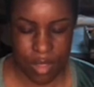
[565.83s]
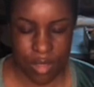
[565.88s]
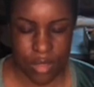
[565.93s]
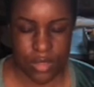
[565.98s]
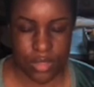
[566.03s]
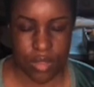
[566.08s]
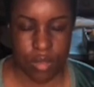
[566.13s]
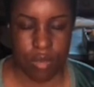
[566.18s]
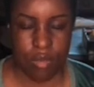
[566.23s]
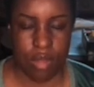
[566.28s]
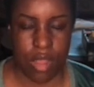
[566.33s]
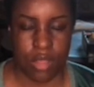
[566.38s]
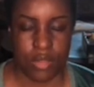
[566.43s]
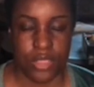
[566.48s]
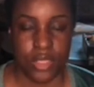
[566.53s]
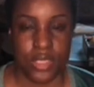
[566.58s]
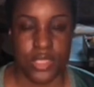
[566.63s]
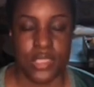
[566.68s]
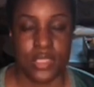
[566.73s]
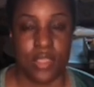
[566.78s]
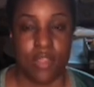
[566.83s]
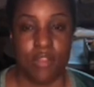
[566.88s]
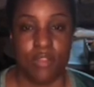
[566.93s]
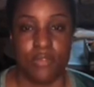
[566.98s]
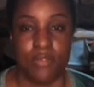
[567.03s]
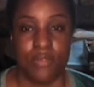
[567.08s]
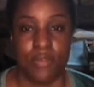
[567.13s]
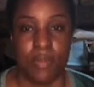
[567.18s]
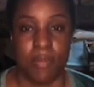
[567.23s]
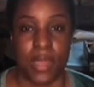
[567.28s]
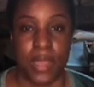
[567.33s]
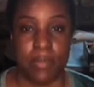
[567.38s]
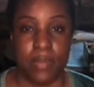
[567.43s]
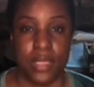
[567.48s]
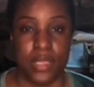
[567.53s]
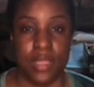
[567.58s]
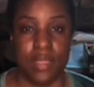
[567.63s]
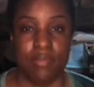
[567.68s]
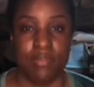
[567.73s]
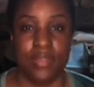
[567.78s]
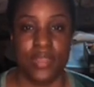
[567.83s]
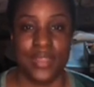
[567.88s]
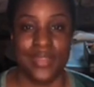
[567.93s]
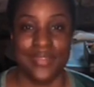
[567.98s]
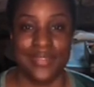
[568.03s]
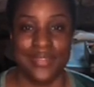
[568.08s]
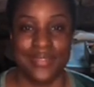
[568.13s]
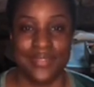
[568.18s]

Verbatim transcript: So ground yourself, my beloved.